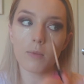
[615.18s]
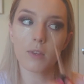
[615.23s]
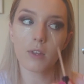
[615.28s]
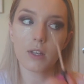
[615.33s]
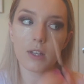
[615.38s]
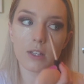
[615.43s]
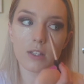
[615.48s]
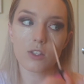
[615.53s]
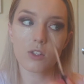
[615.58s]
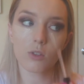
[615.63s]

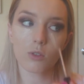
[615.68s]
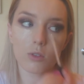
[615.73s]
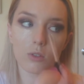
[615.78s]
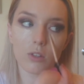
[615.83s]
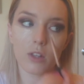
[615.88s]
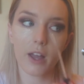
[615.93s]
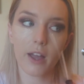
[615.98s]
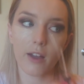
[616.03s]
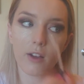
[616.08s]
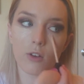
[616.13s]
It's all
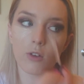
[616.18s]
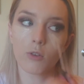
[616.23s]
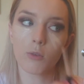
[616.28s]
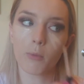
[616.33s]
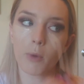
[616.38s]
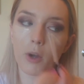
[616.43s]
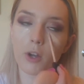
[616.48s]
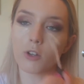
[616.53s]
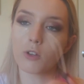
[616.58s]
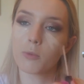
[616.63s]
like
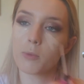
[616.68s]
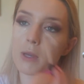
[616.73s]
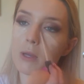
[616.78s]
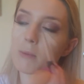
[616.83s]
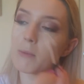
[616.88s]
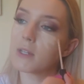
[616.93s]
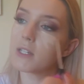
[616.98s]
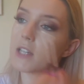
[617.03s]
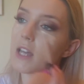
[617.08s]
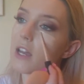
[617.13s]
hormonal
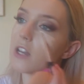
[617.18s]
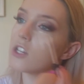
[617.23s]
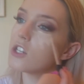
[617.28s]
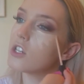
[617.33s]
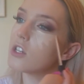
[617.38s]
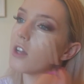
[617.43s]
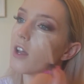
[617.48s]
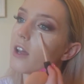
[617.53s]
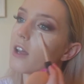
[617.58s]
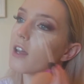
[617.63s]

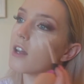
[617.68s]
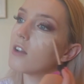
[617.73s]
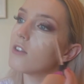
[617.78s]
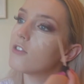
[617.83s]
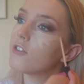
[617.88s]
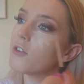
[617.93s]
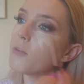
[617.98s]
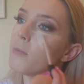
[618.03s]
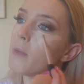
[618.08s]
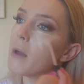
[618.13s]
pigmentation. I get it
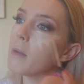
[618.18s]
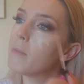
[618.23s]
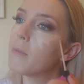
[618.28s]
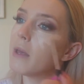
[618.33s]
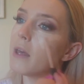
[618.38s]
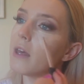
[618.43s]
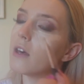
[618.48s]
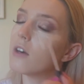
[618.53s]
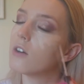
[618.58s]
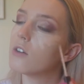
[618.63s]
from my
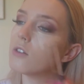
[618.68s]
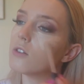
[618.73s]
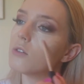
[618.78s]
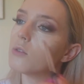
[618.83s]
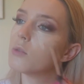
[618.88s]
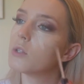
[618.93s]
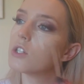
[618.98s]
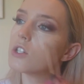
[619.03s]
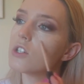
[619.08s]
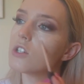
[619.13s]
pill,
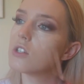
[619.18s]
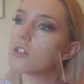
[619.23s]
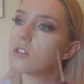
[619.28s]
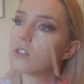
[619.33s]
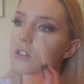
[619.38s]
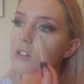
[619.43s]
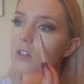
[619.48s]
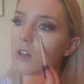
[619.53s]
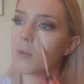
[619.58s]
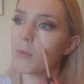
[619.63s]
which
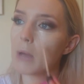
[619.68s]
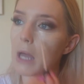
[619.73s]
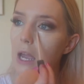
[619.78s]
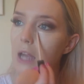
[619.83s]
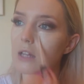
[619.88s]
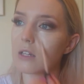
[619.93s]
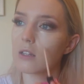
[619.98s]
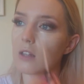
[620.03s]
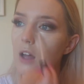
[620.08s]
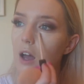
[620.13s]
is a
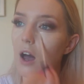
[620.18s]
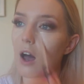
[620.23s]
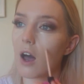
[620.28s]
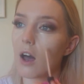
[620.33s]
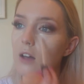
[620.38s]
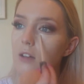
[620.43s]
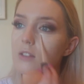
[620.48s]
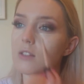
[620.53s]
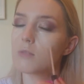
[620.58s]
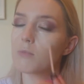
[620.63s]
pain in the
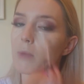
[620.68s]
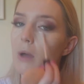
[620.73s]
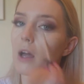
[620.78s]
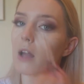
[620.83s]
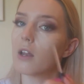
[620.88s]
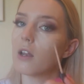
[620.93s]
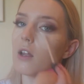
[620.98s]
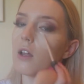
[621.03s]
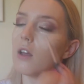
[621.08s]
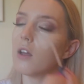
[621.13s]
ass,
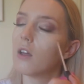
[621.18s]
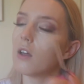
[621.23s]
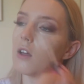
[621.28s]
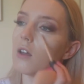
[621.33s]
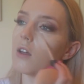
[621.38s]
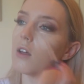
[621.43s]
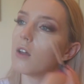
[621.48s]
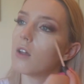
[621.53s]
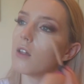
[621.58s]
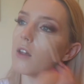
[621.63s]
but
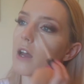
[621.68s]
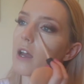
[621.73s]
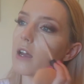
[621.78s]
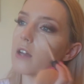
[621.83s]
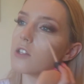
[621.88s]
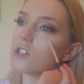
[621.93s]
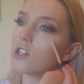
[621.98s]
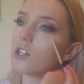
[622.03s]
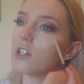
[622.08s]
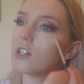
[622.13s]
like
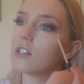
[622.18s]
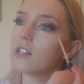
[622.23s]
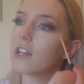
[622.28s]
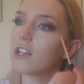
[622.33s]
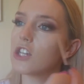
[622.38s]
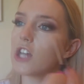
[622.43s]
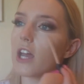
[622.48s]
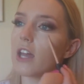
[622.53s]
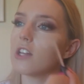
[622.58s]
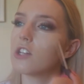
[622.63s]
as soon as I
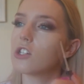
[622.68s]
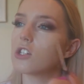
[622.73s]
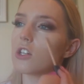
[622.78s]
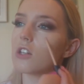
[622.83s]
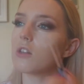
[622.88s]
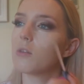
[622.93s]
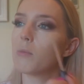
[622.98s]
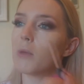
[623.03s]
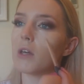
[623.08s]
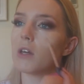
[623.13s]
changed to
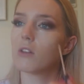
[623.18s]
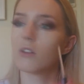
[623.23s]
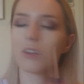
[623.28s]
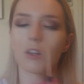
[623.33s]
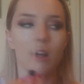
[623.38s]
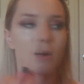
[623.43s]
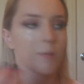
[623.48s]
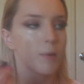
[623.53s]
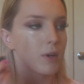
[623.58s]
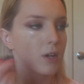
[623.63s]
the pill that
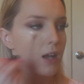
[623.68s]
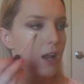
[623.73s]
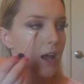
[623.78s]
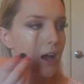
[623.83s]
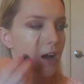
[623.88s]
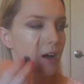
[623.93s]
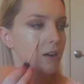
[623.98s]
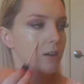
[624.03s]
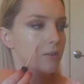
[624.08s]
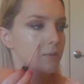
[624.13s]
I'm on
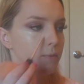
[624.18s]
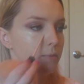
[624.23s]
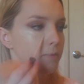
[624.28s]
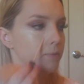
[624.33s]
now,